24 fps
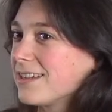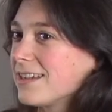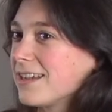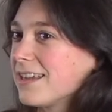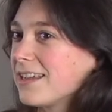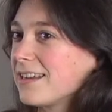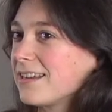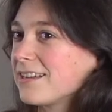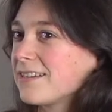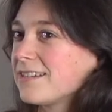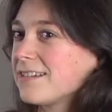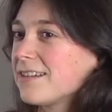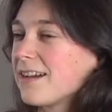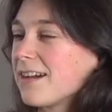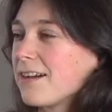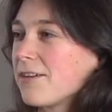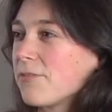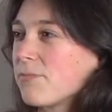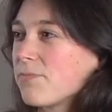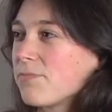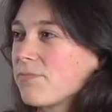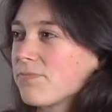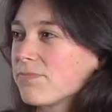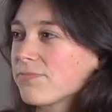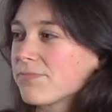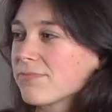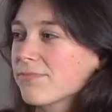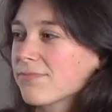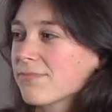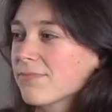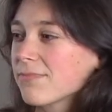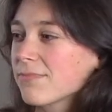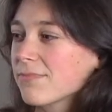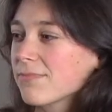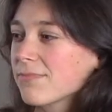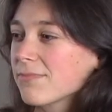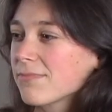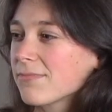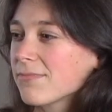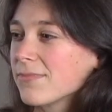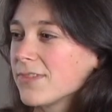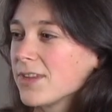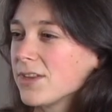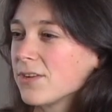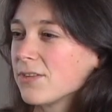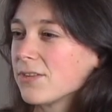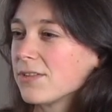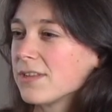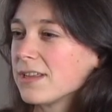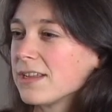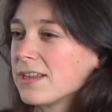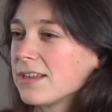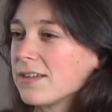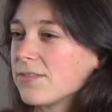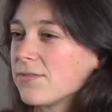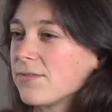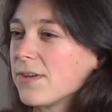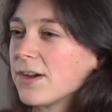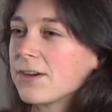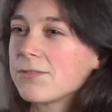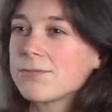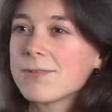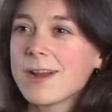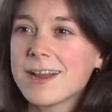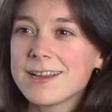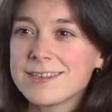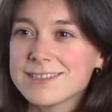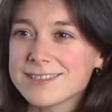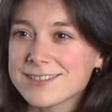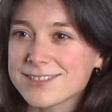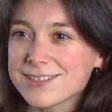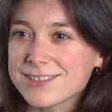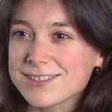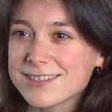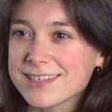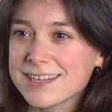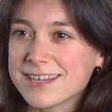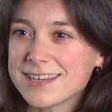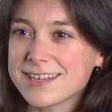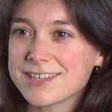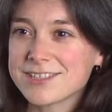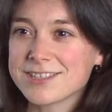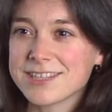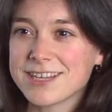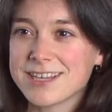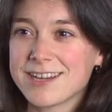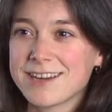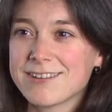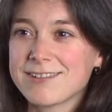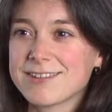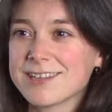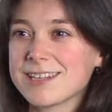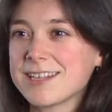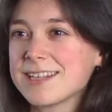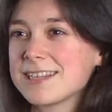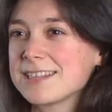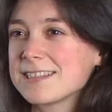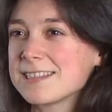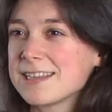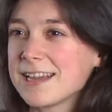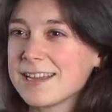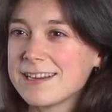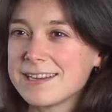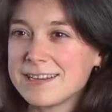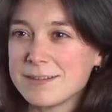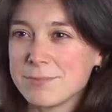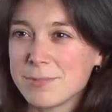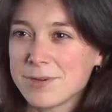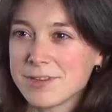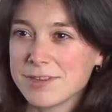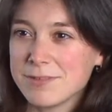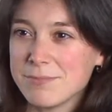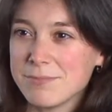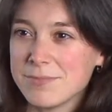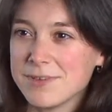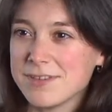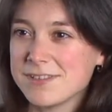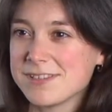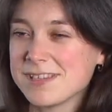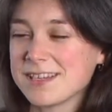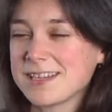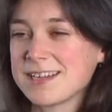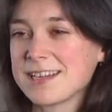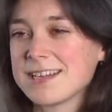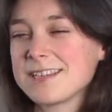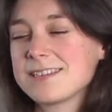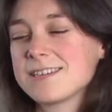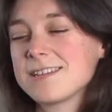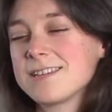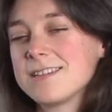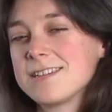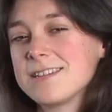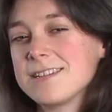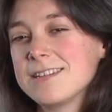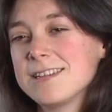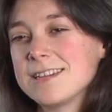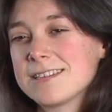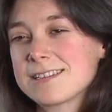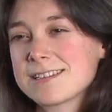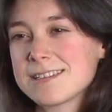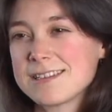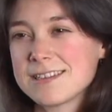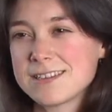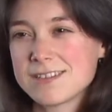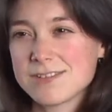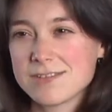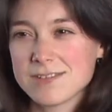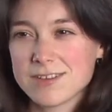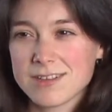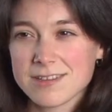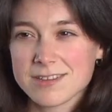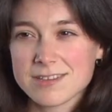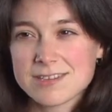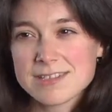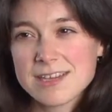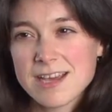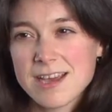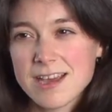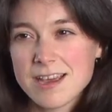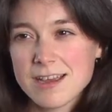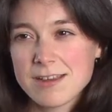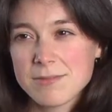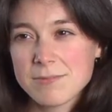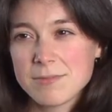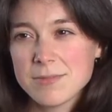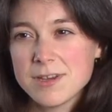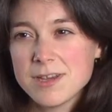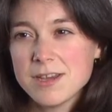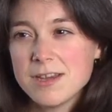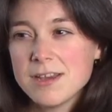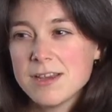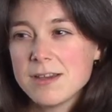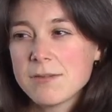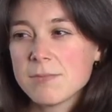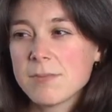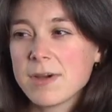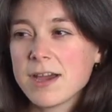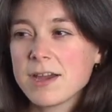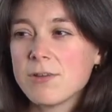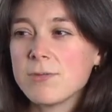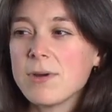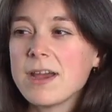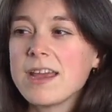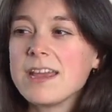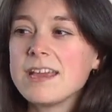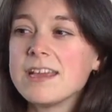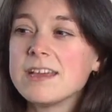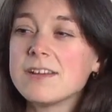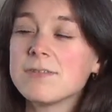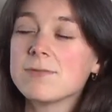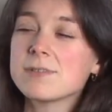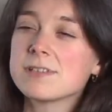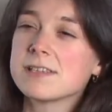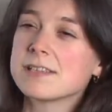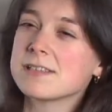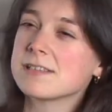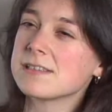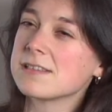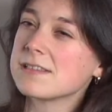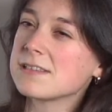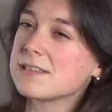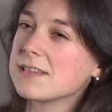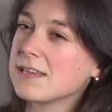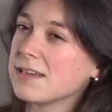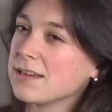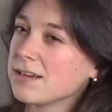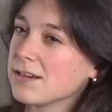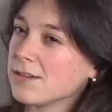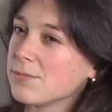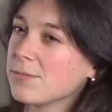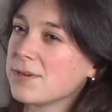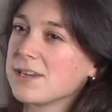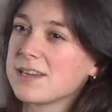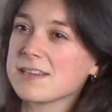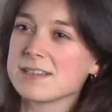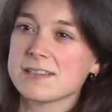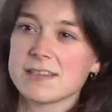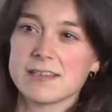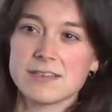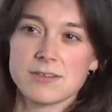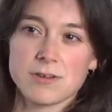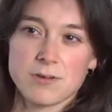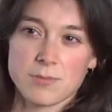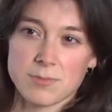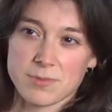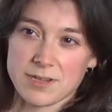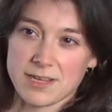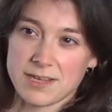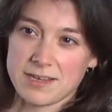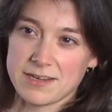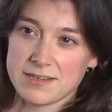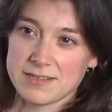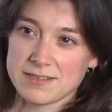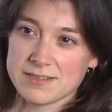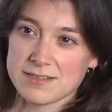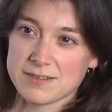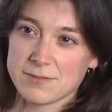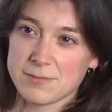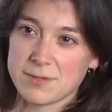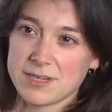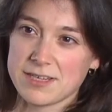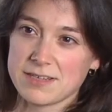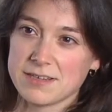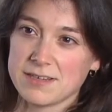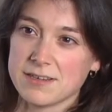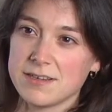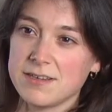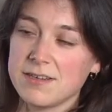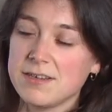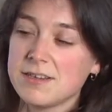And, you know, it felt right to learn Yiddish. I got really excited about the music. I started listening to it all the time. My way in was as a singer because I don't play an instrument.